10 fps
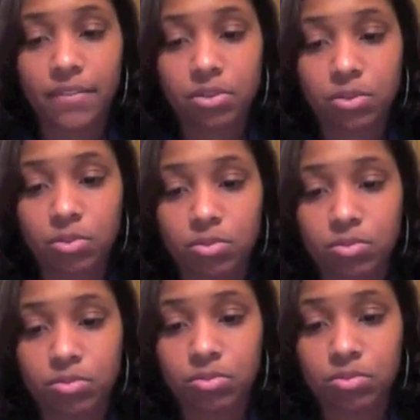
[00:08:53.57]
to
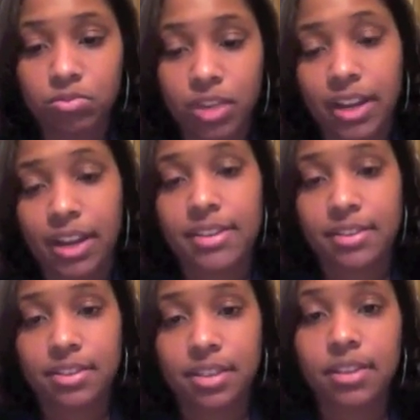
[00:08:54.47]
recognize
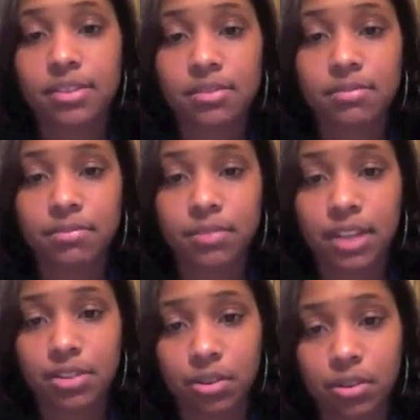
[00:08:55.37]
these things.
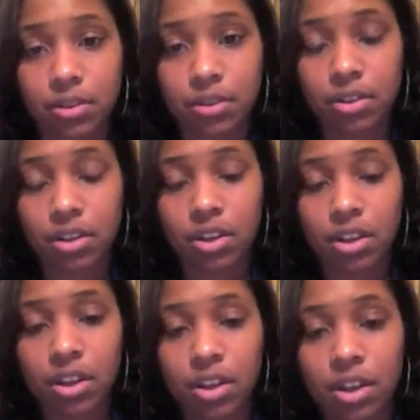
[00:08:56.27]
That's all.
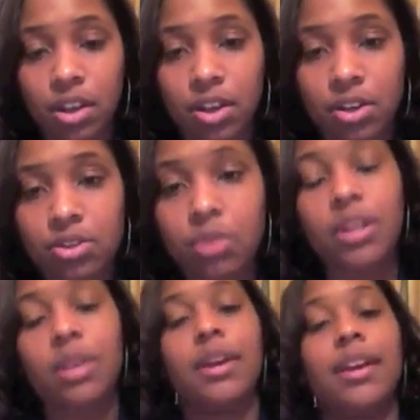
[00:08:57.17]
So
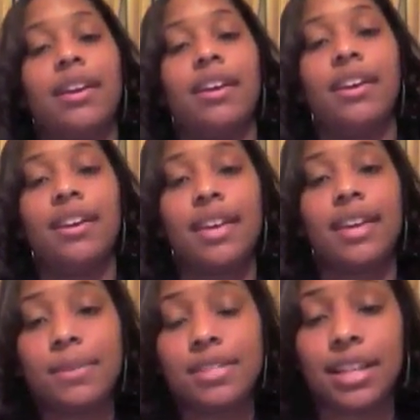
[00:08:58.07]
anyway,
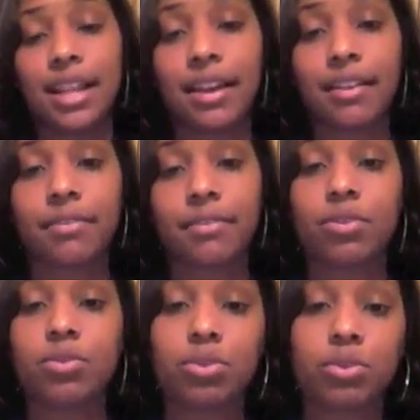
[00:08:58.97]
KBC Live,
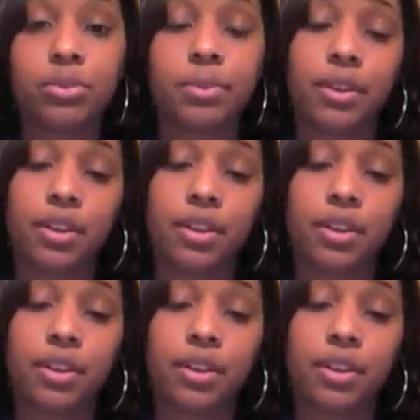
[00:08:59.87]
YouTube.